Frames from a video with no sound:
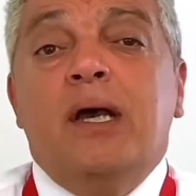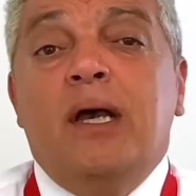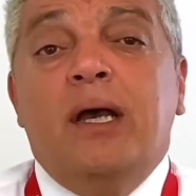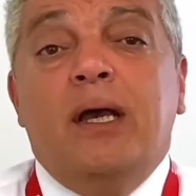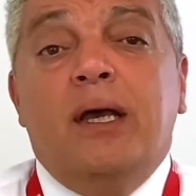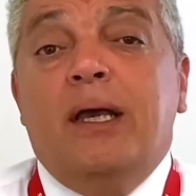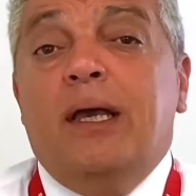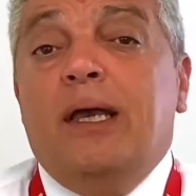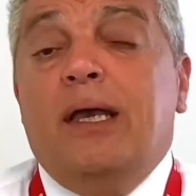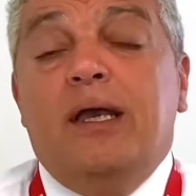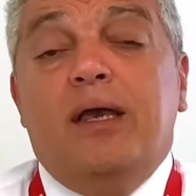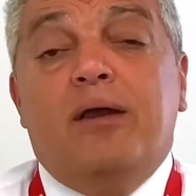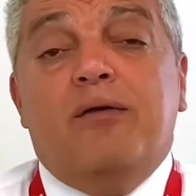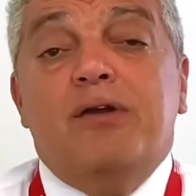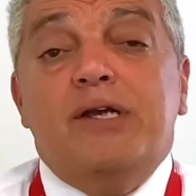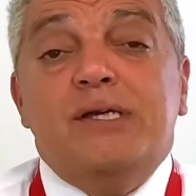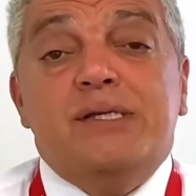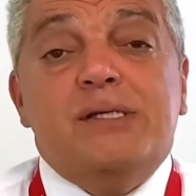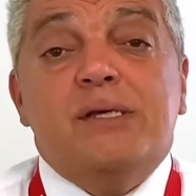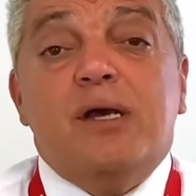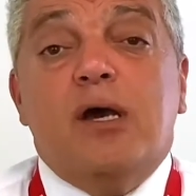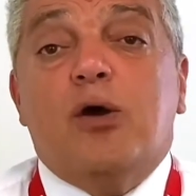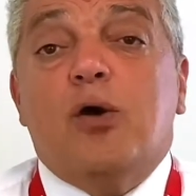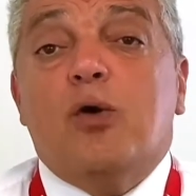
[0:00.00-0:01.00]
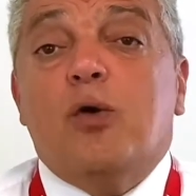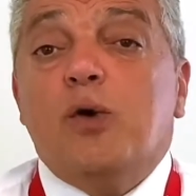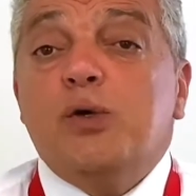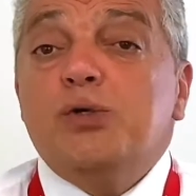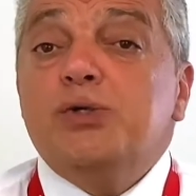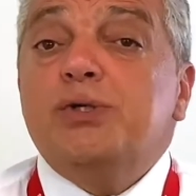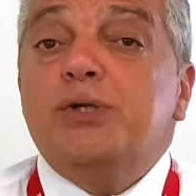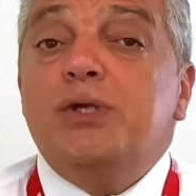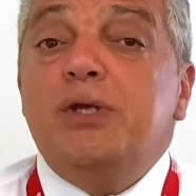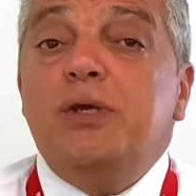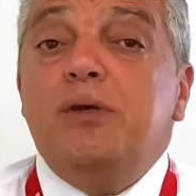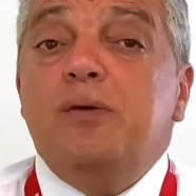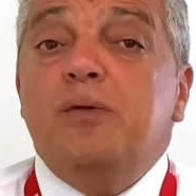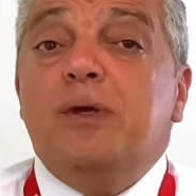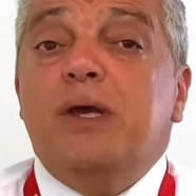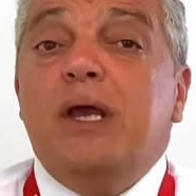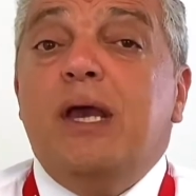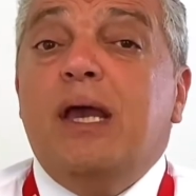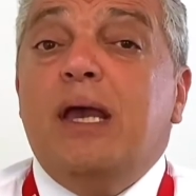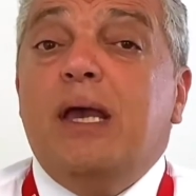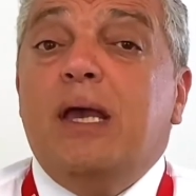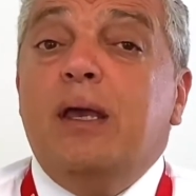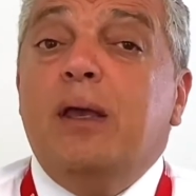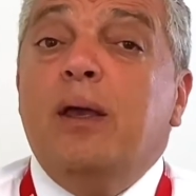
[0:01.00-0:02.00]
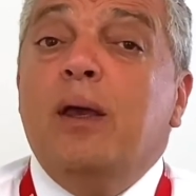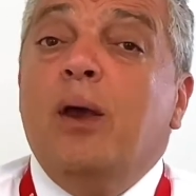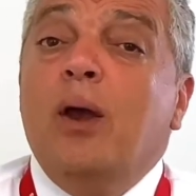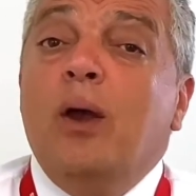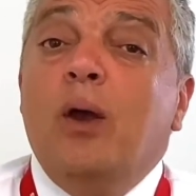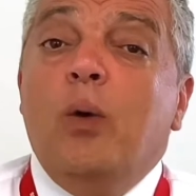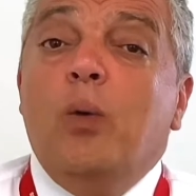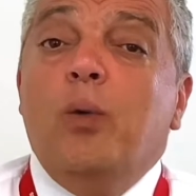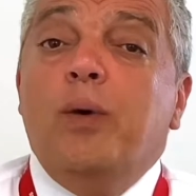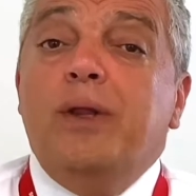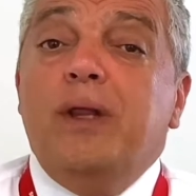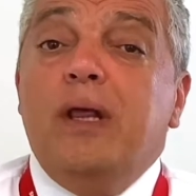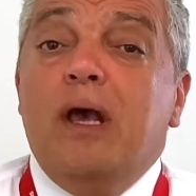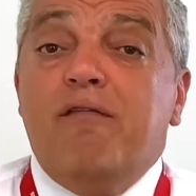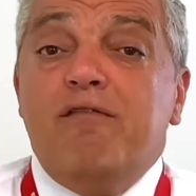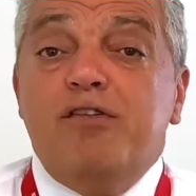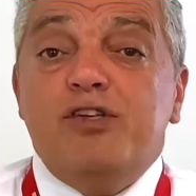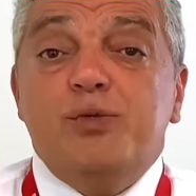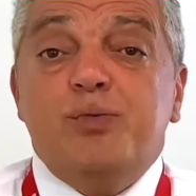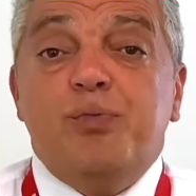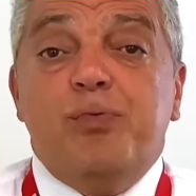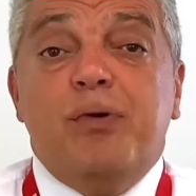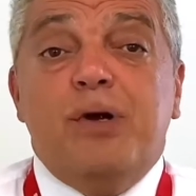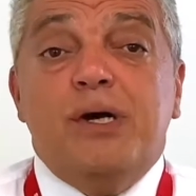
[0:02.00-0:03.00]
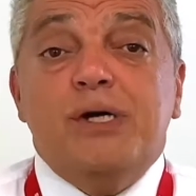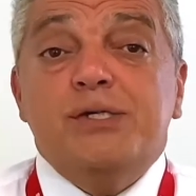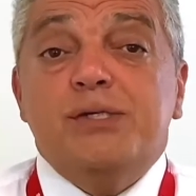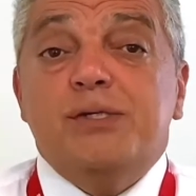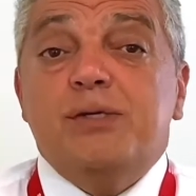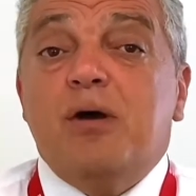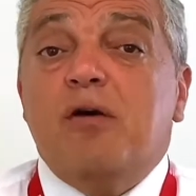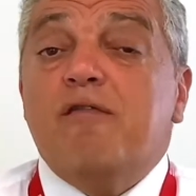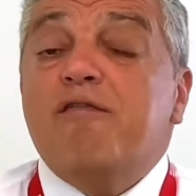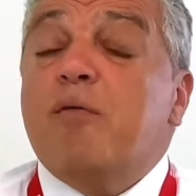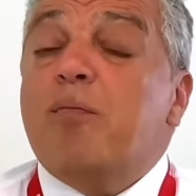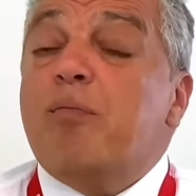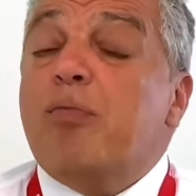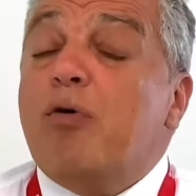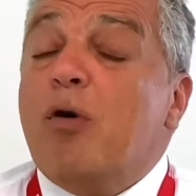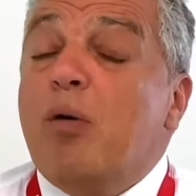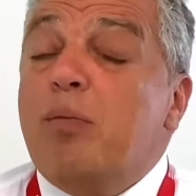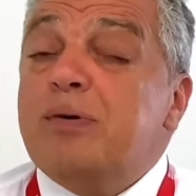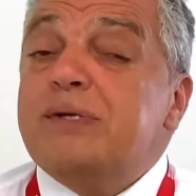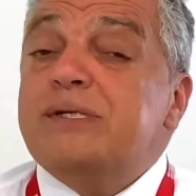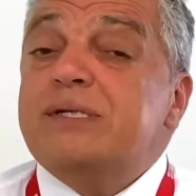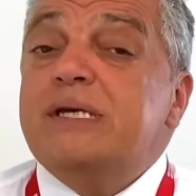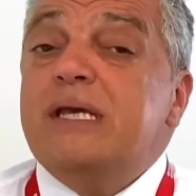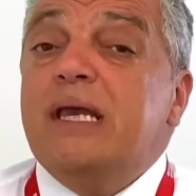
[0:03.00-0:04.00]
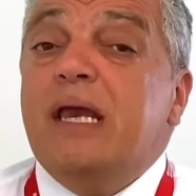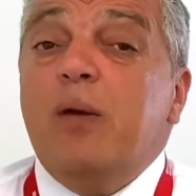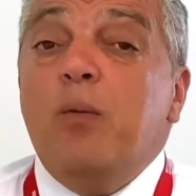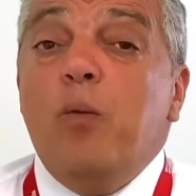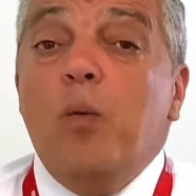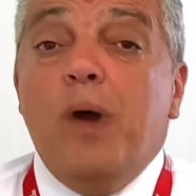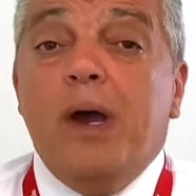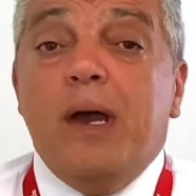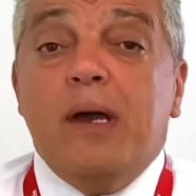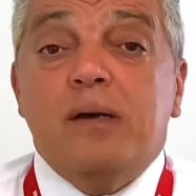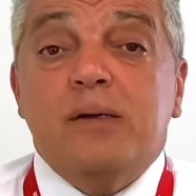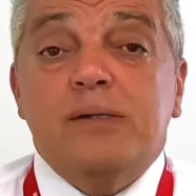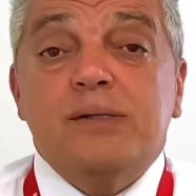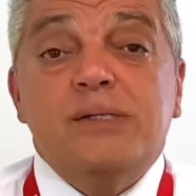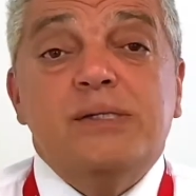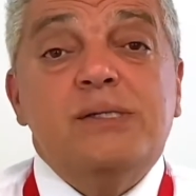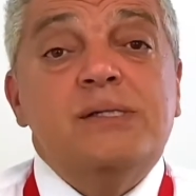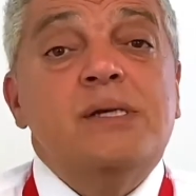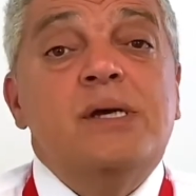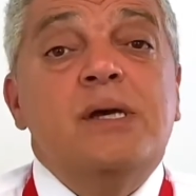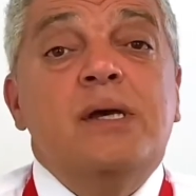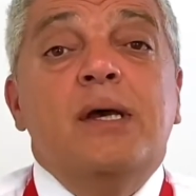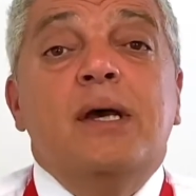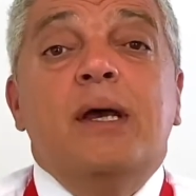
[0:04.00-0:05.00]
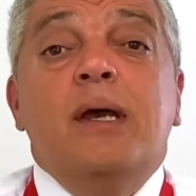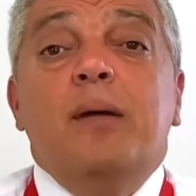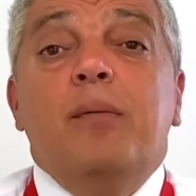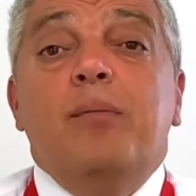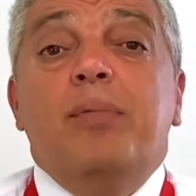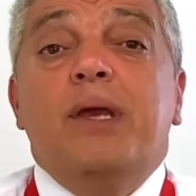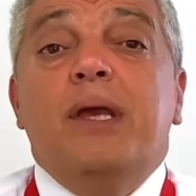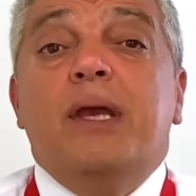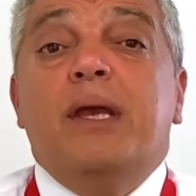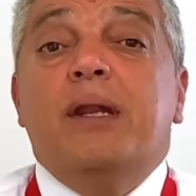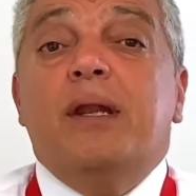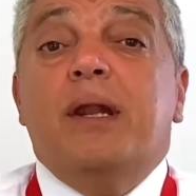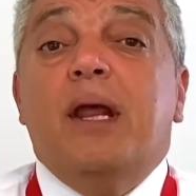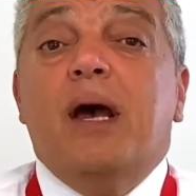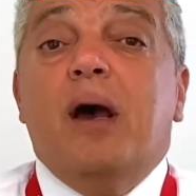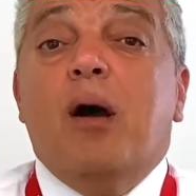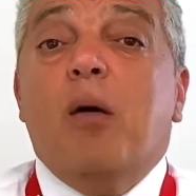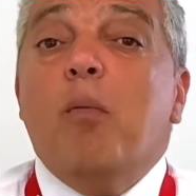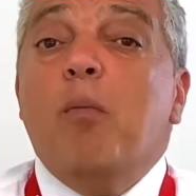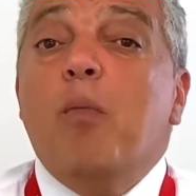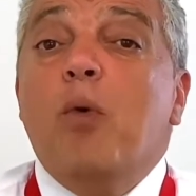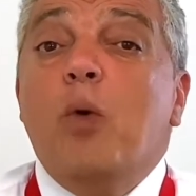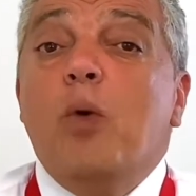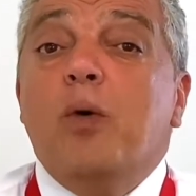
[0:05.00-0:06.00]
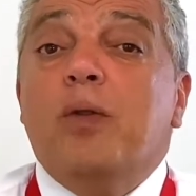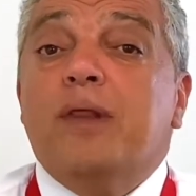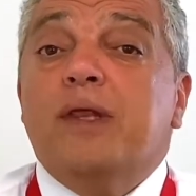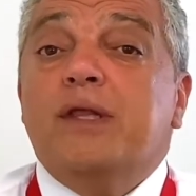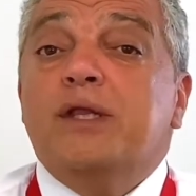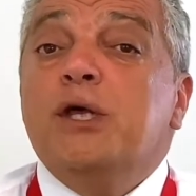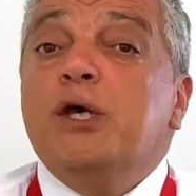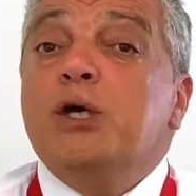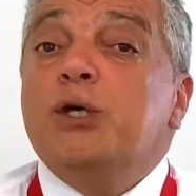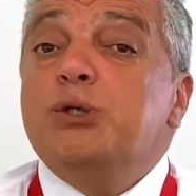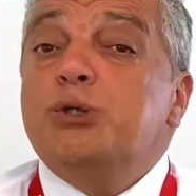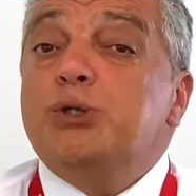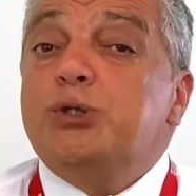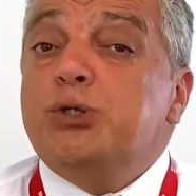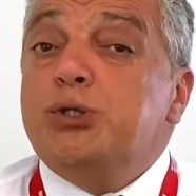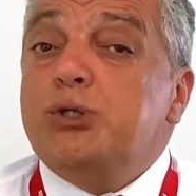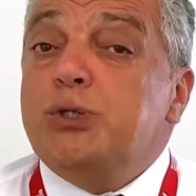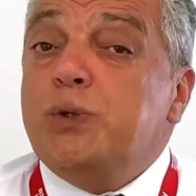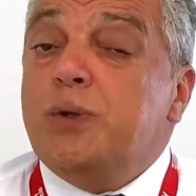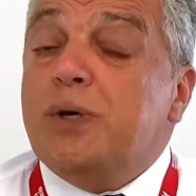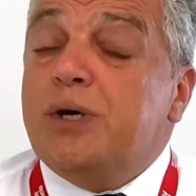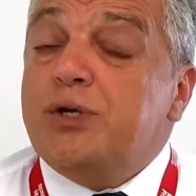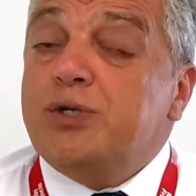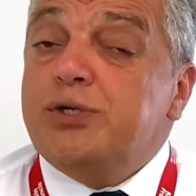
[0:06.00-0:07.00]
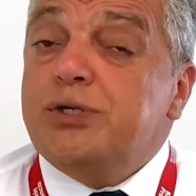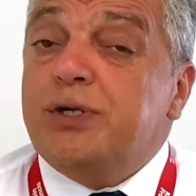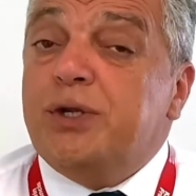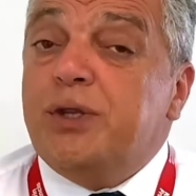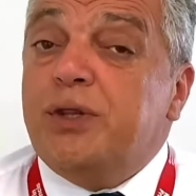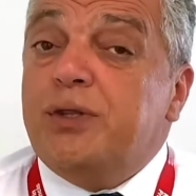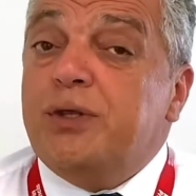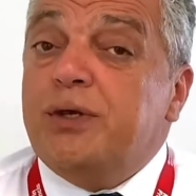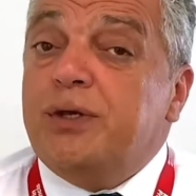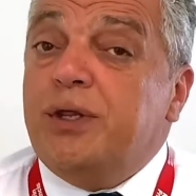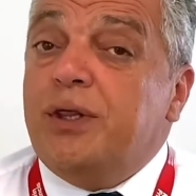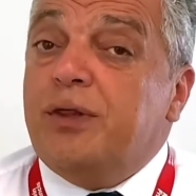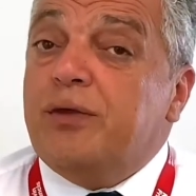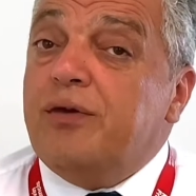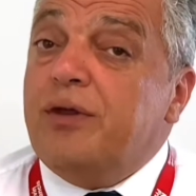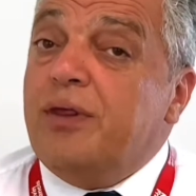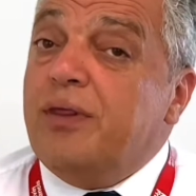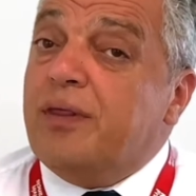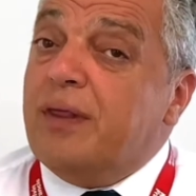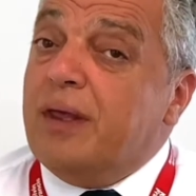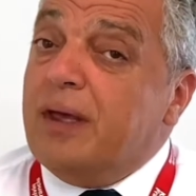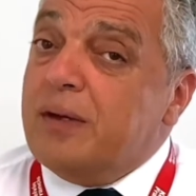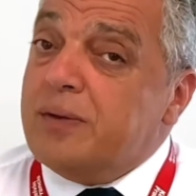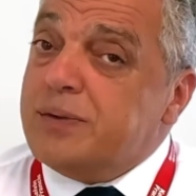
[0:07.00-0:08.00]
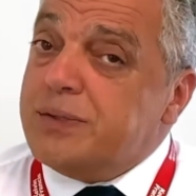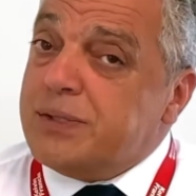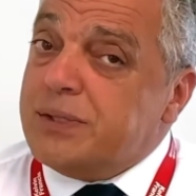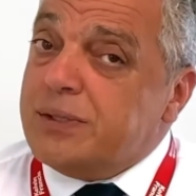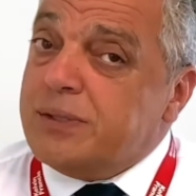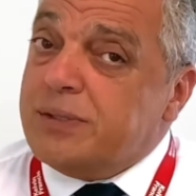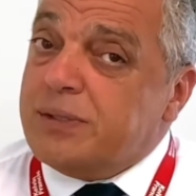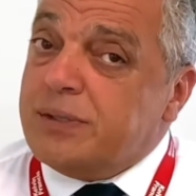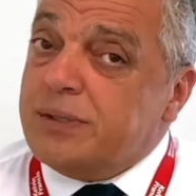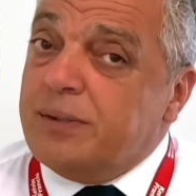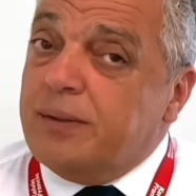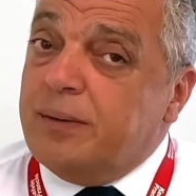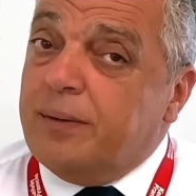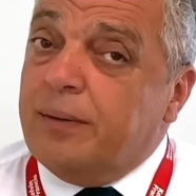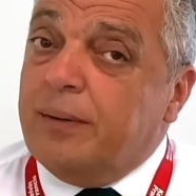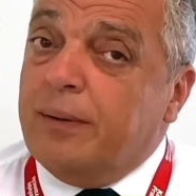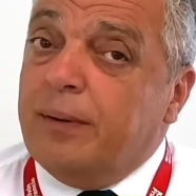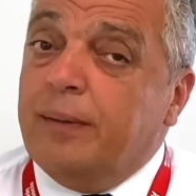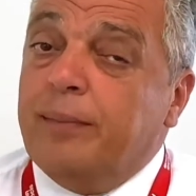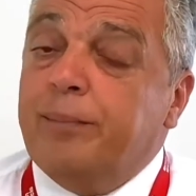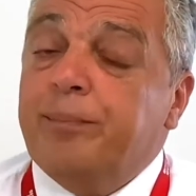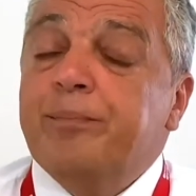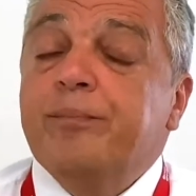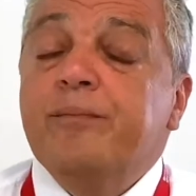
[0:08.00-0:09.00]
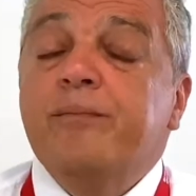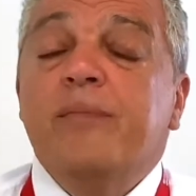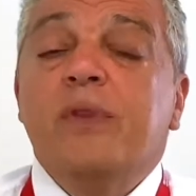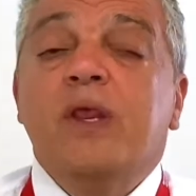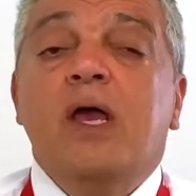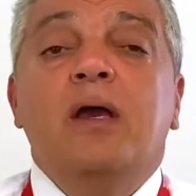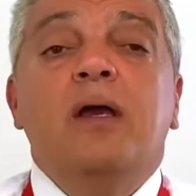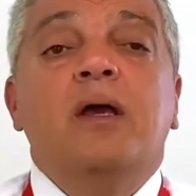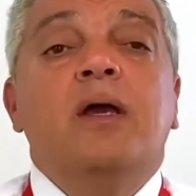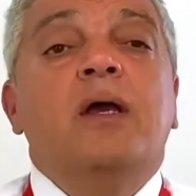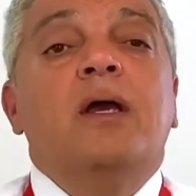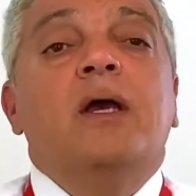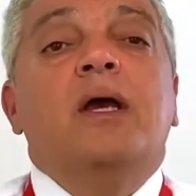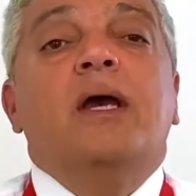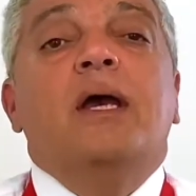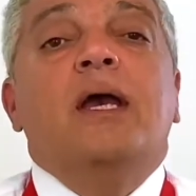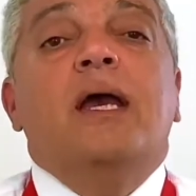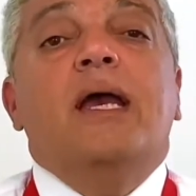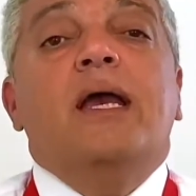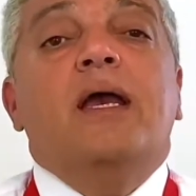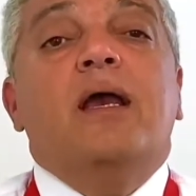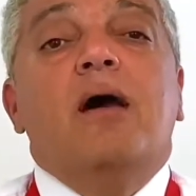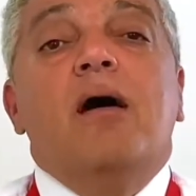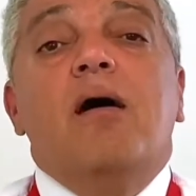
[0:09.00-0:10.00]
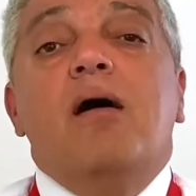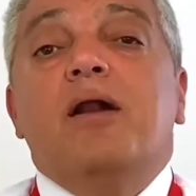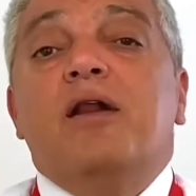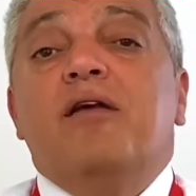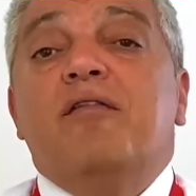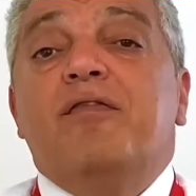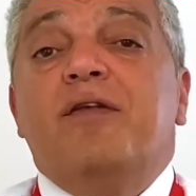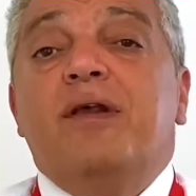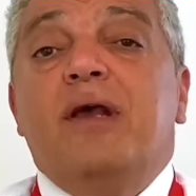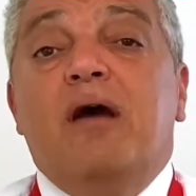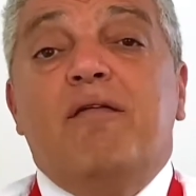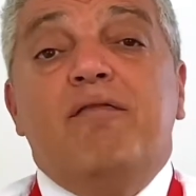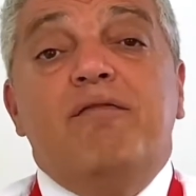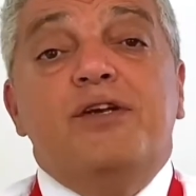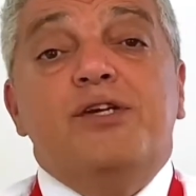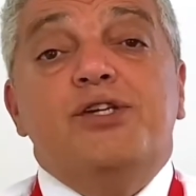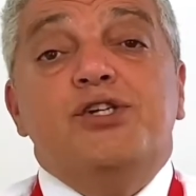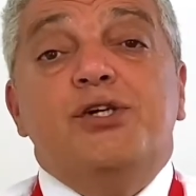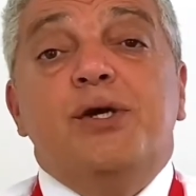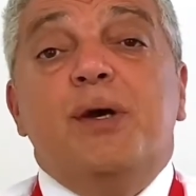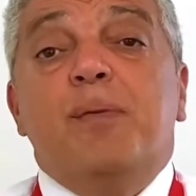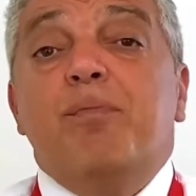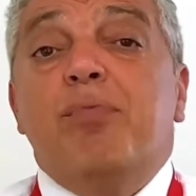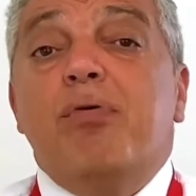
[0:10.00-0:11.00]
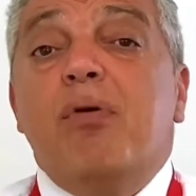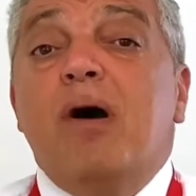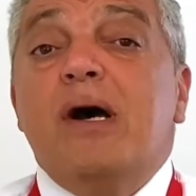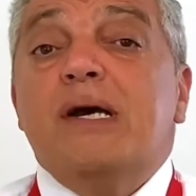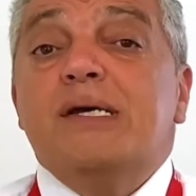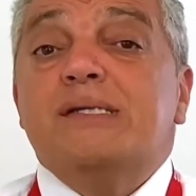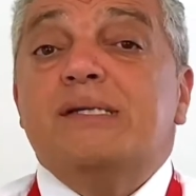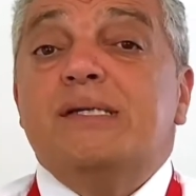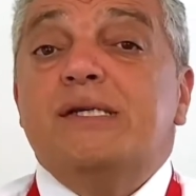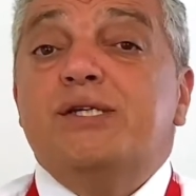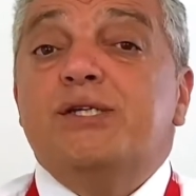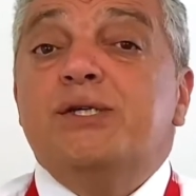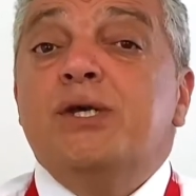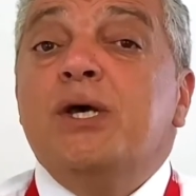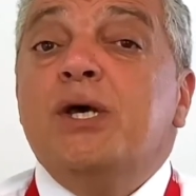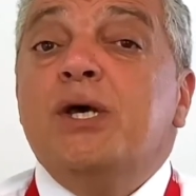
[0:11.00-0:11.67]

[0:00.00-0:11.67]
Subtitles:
increase across the UK, with the average price of a property in Wales being now more than £233,000. In Cardiff, the average price is